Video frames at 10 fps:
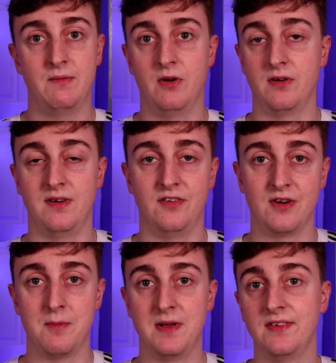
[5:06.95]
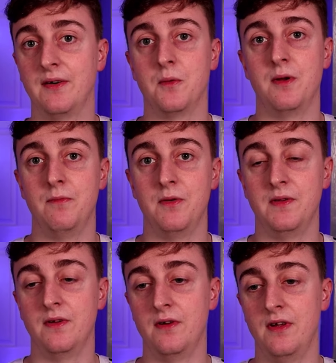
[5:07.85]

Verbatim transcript: I'm not going to describe exactly what I'm doing though.